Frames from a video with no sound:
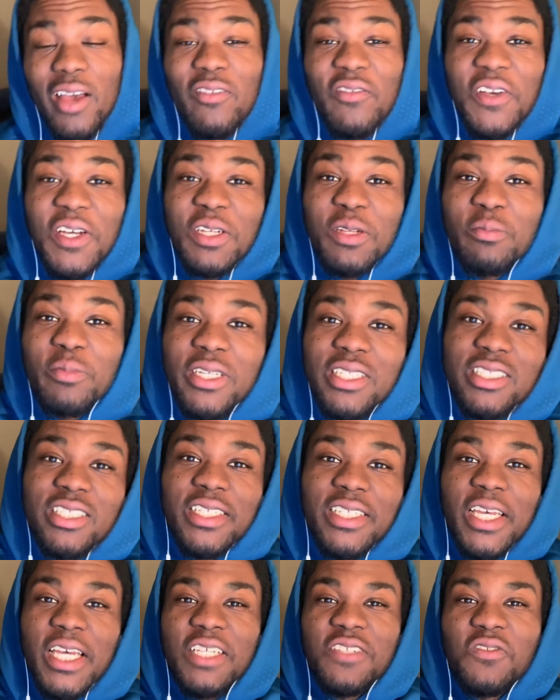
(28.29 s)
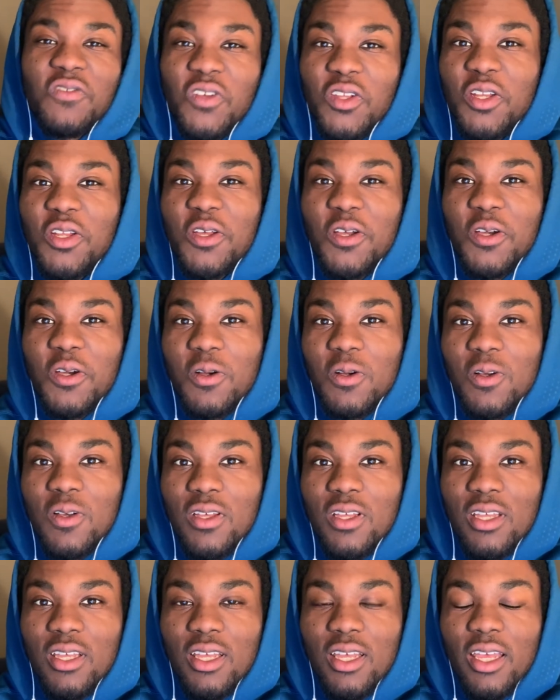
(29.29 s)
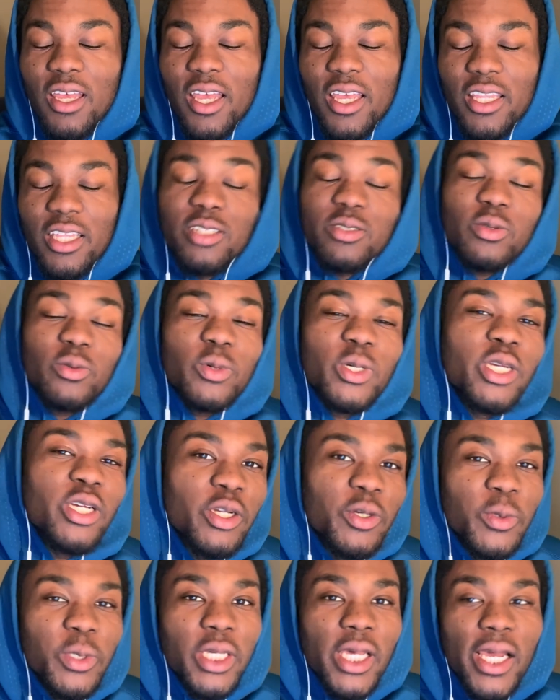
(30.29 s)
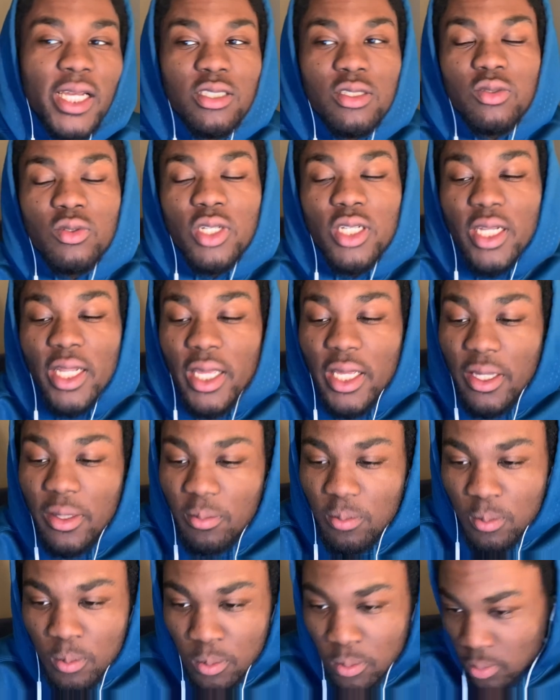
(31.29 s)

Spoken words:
I found a BTS video. That's what we're here to react to today.